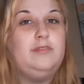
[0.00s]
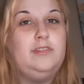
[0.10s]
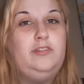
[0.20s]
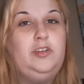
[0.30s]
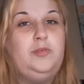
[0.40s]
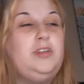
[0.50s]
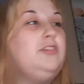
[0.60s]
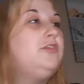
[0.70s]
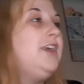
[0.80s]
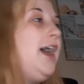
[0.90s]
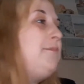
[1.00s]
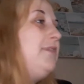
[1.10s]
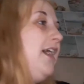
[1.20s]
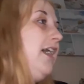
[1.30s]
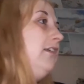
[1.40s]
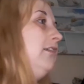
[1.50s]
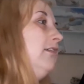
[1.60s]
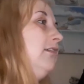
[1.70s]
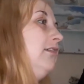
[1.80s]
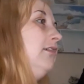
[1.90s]
Dude, will you stop that?
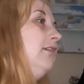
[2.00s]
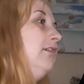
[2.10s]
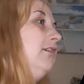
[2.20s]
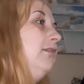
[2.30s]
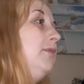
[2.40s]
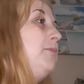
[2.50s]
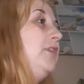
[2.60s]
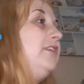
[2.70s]
I'm gonna put